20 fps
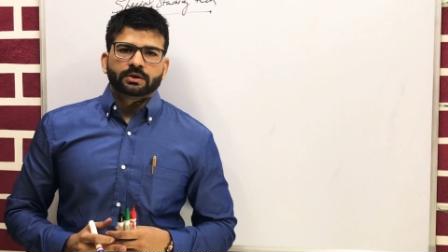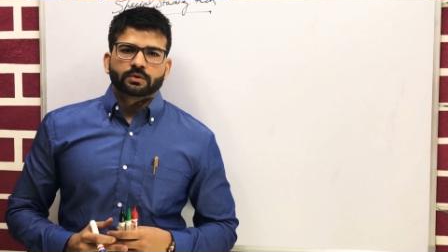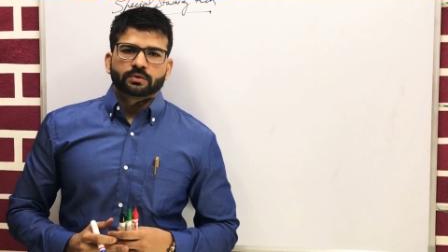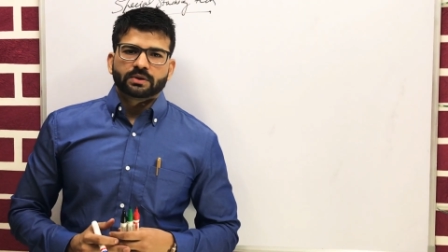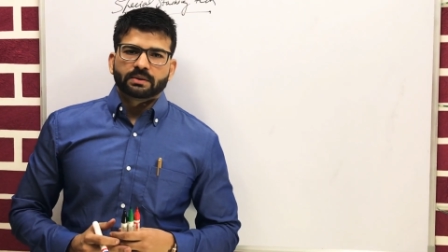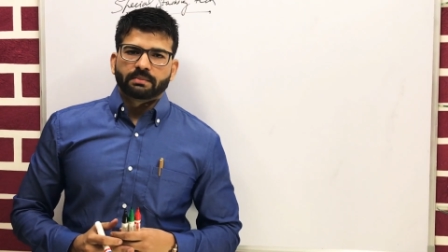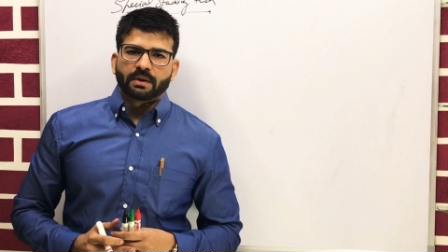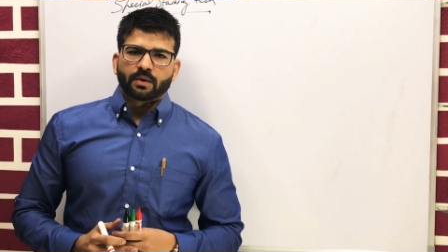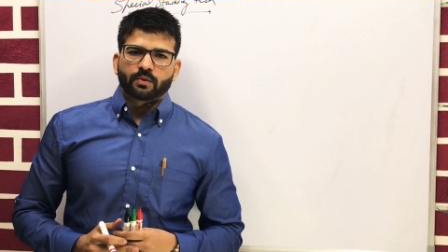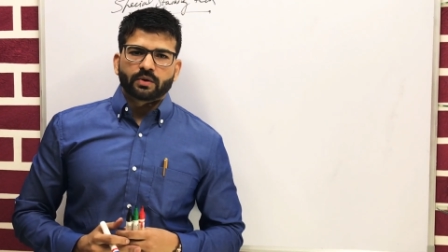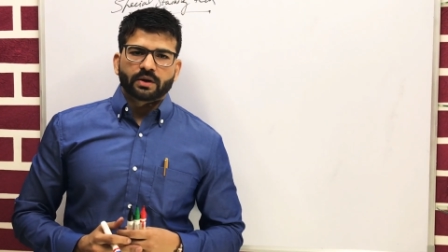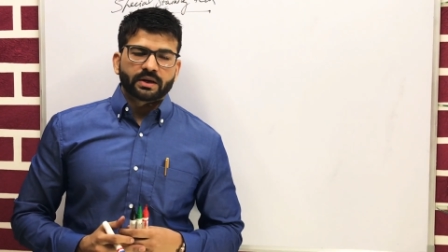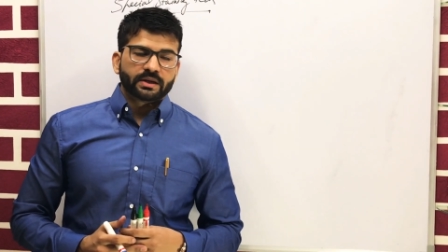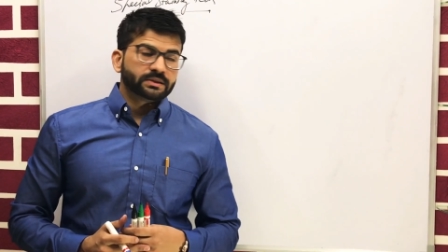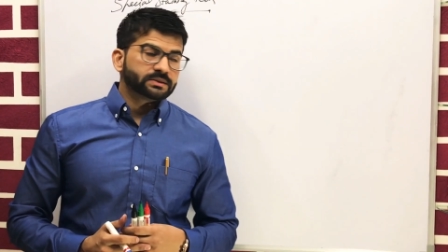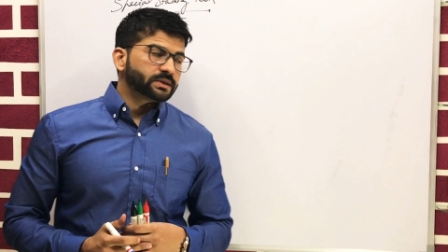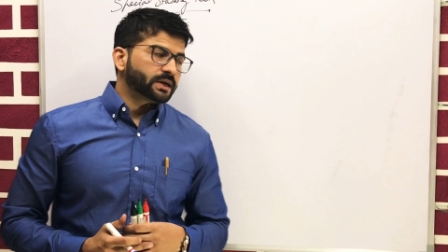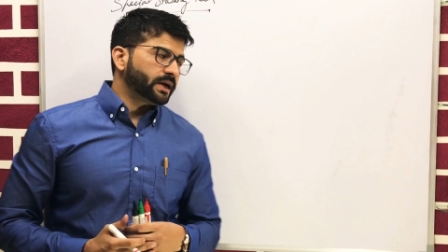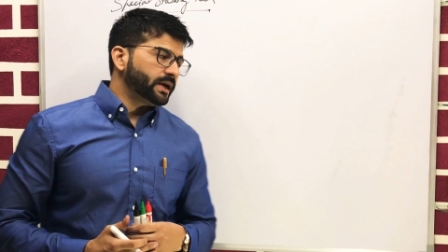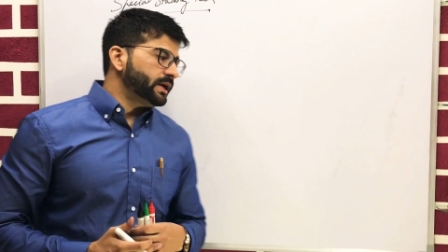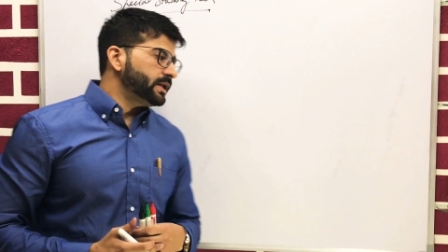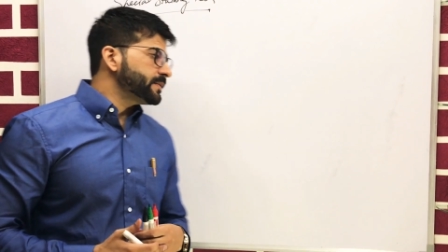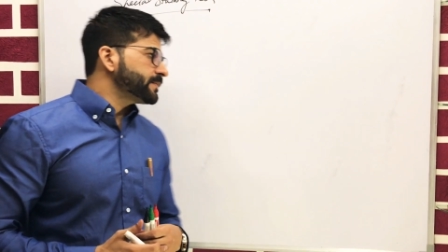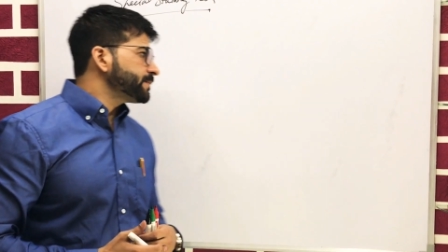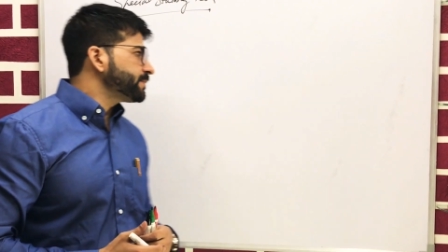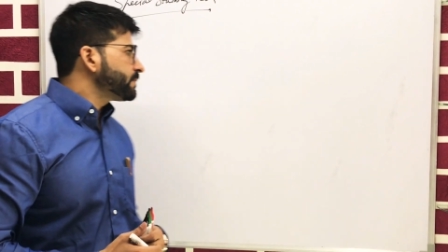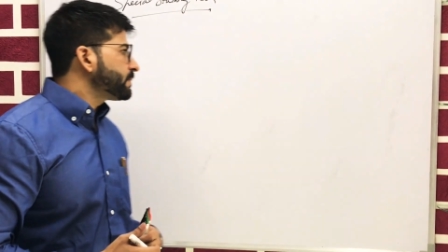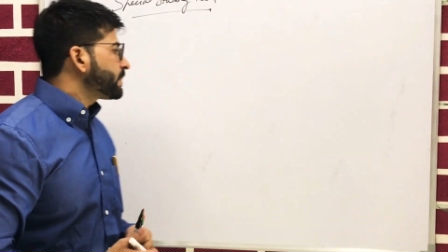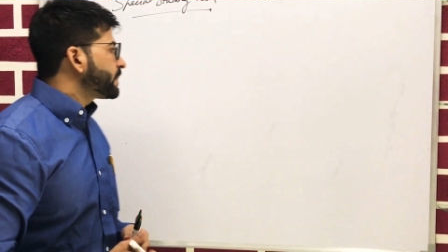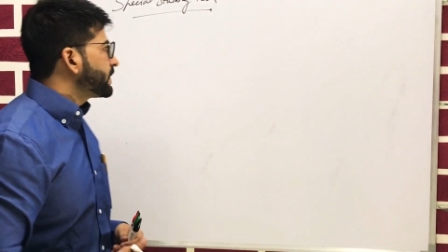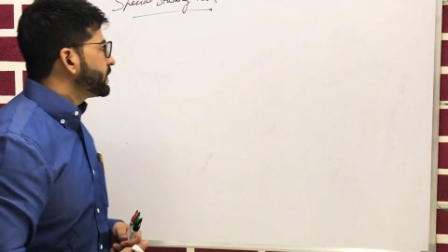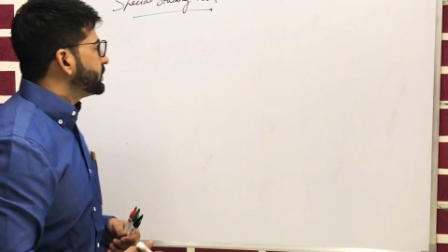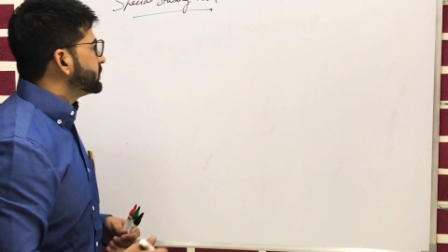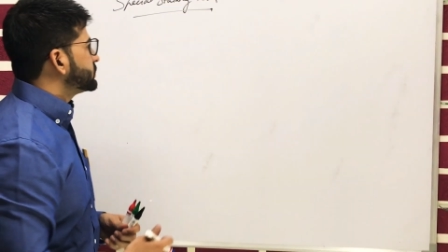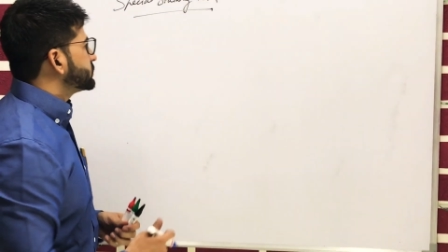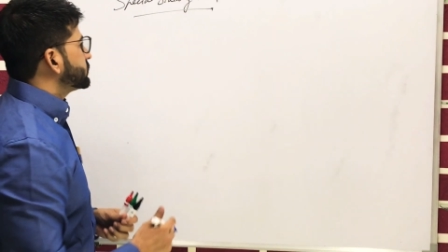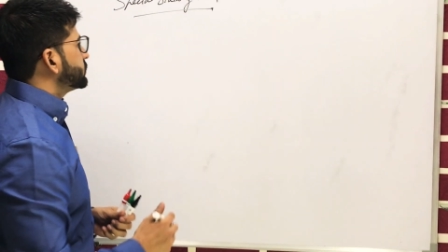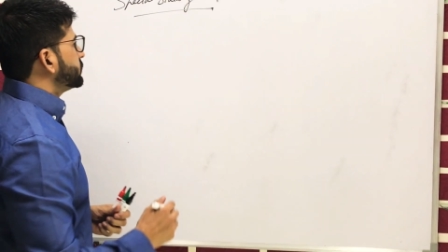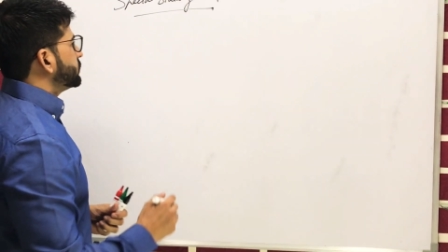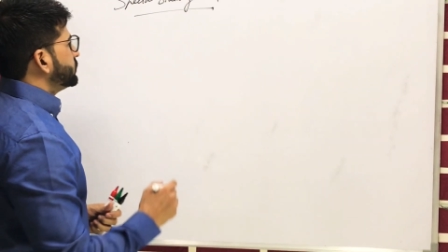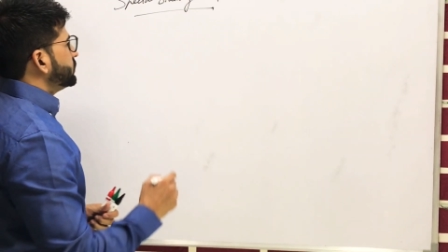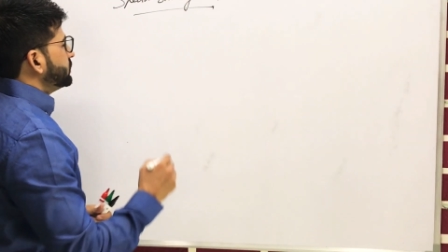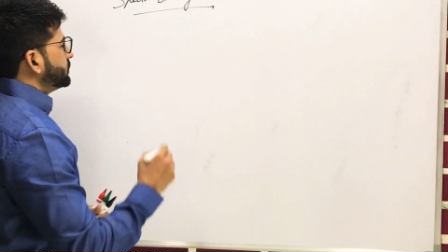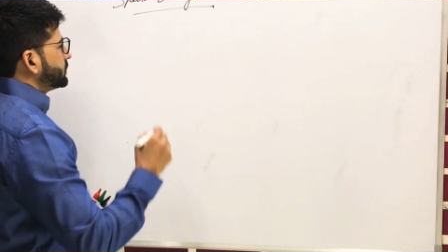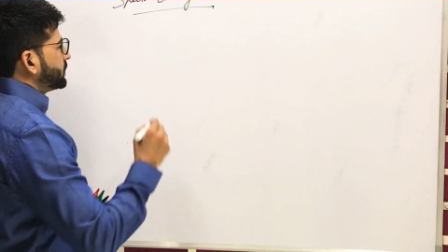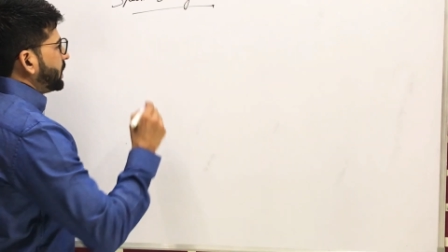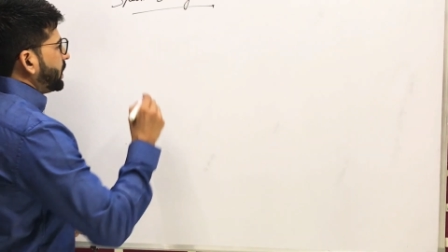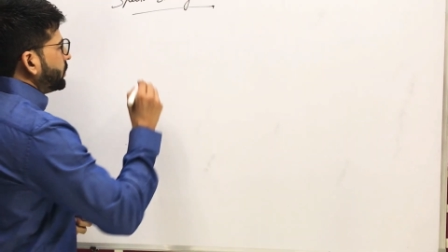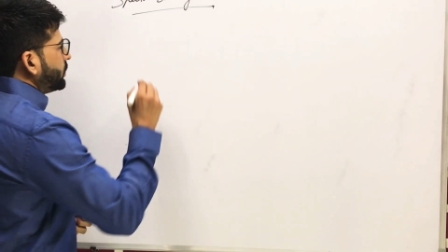to the boundaries, right? So